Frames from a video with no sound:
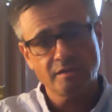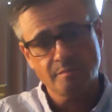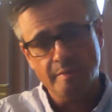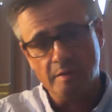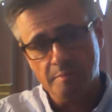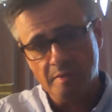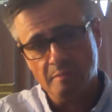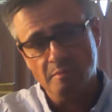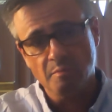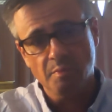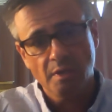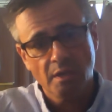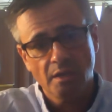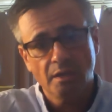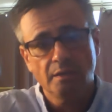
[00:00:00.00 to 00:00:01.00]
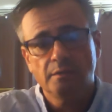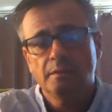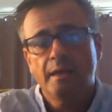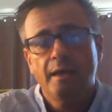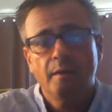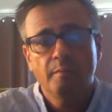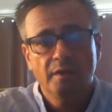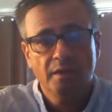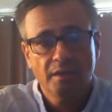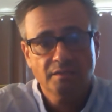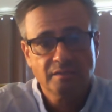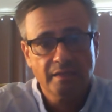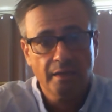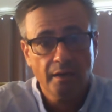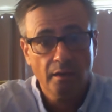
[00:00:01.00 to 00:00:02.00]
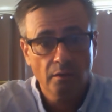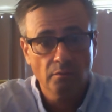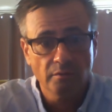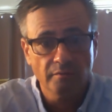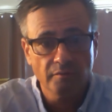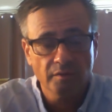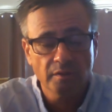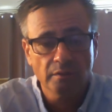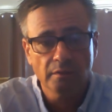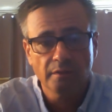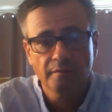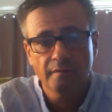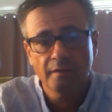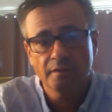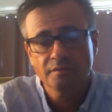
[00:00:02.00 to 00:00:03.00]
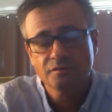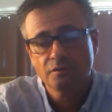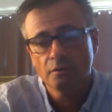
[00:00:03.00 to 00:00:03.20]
about maybe being in a lab. It gets that out and everything like that.